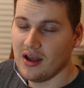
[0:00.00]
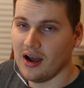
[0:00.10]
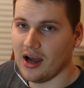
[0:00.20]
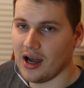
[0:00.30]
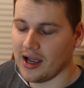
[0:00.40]

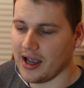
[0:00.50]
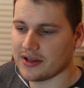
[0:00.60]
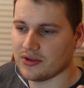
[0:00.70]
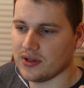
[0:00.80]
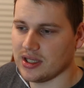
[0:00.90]

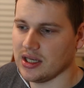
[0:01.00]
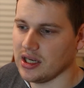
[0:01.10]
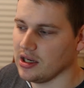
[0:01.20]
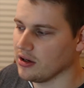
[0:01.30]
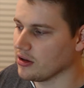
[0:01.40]
as you see
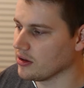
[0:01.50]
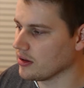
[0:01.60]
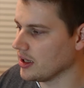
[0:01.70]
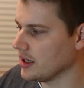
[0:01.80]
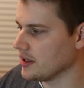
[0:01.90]

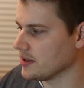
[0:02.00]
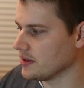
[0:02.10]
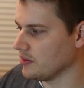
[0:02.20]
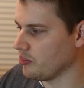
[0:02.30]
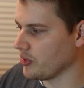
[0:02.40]
here,
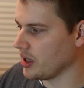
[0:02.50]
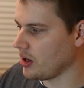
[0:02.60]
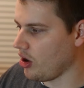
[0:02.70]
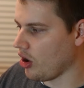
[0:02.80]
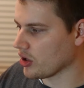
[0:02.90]
is the
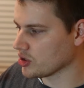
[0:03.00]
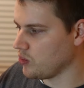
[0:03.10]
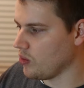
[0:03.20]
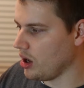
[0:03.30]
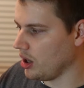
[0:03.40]
brick
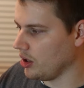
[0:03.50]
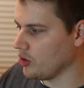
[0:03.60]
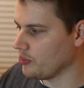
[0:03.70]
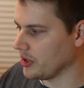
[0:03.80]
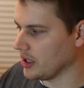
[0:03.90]
arch wall
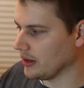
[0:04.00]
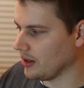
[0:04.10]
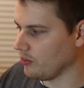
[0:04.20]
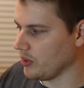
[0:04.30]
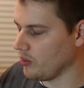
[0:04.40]
opening
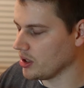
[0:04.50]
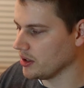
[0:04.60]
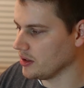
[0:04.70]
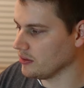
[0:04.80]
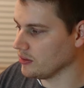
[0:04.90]
that we
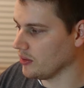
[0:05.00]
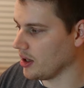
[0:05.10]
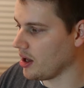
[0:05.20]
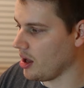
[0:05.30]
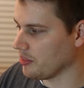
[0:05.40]
wanted to
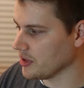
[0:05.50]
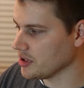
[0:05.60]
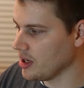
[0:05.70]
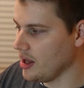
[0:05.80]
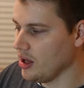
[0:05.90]

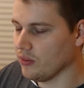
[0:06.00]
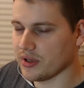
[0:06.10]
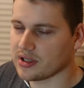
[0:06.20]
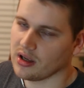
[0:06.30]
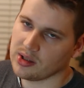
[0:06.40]
accomplish.
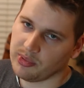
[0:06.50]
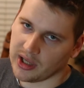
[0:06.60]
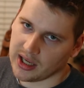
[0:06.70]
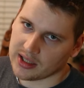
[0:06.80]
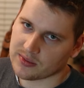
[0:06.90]
We saw the
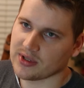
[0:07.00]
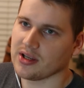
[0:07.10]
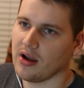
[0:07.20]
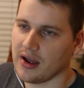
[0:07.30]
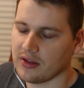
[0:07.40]
plans, we
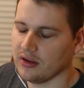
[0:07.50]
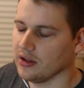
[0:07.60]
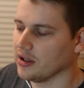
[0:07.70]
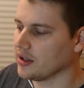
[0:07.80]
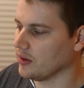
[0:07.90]
saw how they
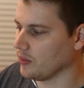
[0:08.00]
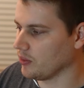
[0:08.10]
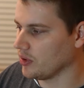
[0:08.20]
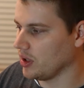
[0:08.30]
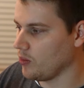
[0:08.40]
looked, and we
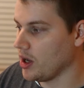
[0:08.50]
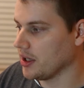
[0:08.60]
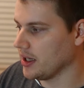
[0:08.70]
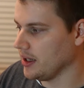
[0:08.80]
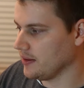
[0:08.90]
really
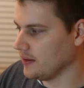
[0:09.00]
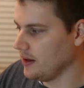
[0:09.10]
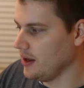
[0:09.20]
wanted it.